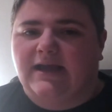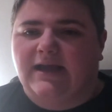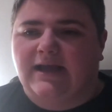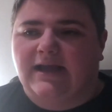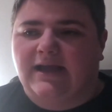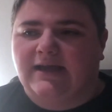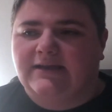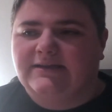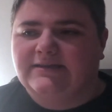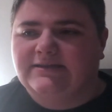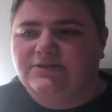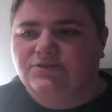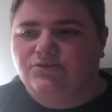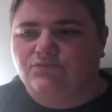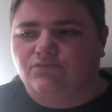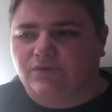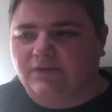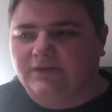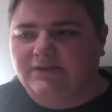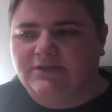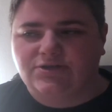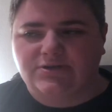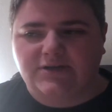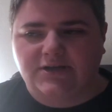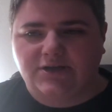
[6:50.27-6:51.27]
I didn't
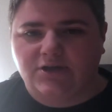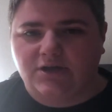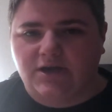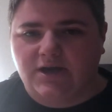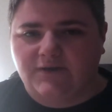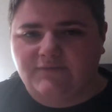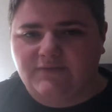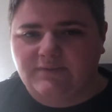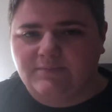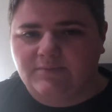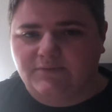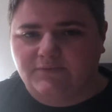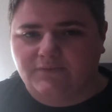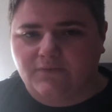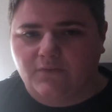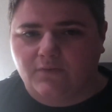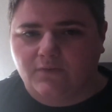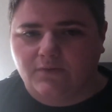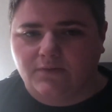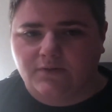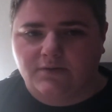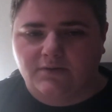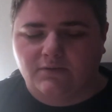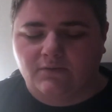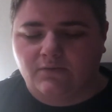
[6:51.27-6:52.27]
really drink coffee
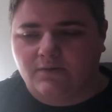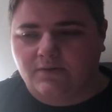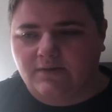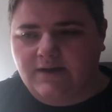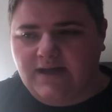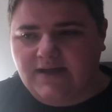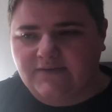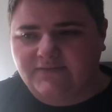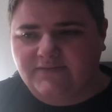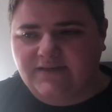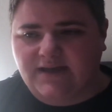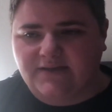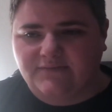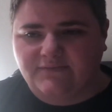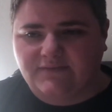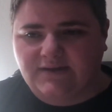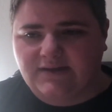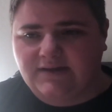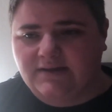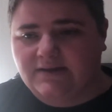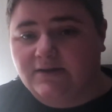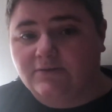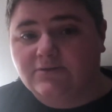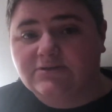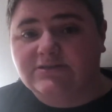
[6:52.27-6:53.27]
before or have
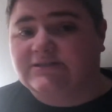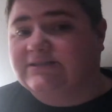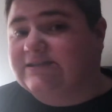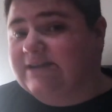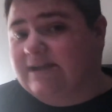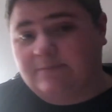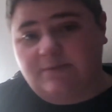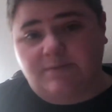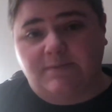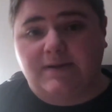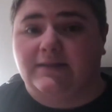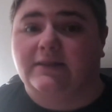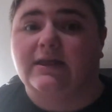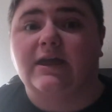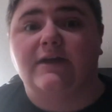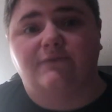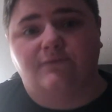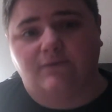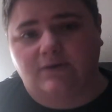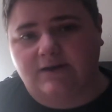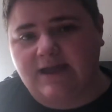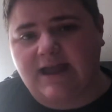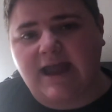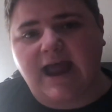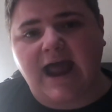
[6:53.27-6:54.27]
caffeine. There was a time in my life
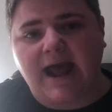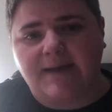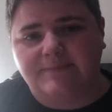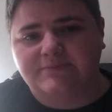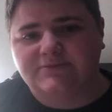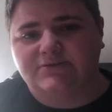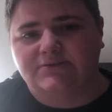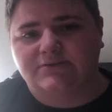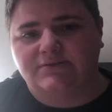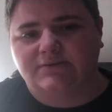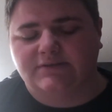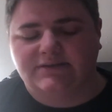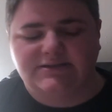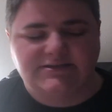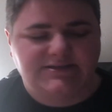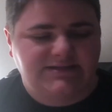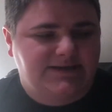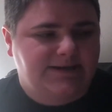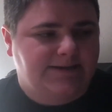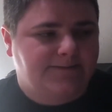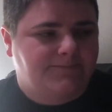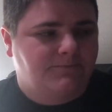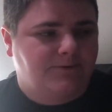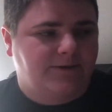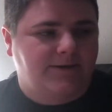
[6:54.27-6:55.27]
when I absolutely
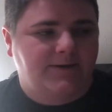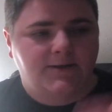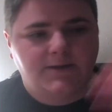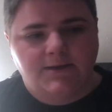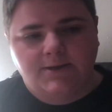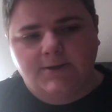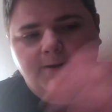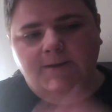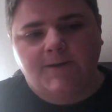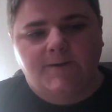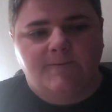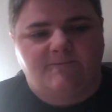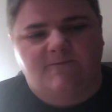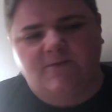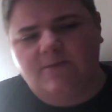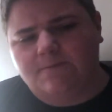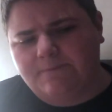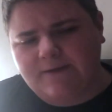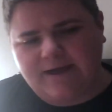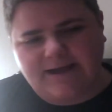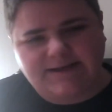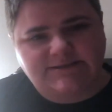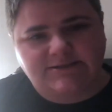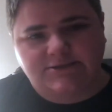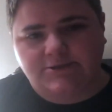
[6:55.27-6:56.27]
did, but for the
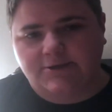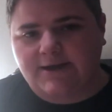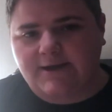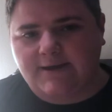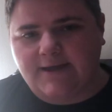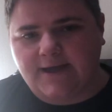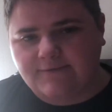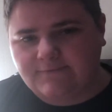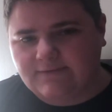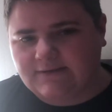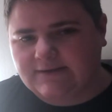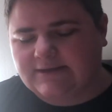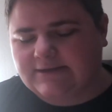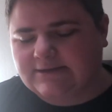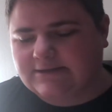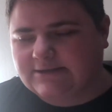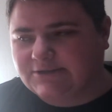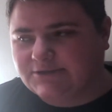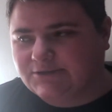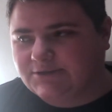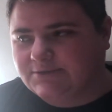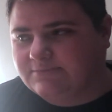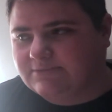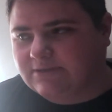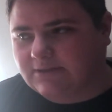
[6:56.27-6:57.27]
past year I haven't
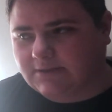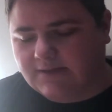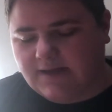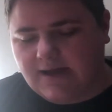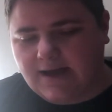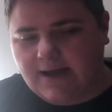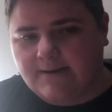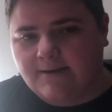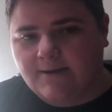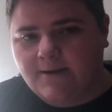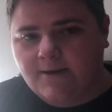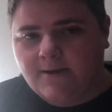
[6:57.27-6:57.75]
consumed a lot.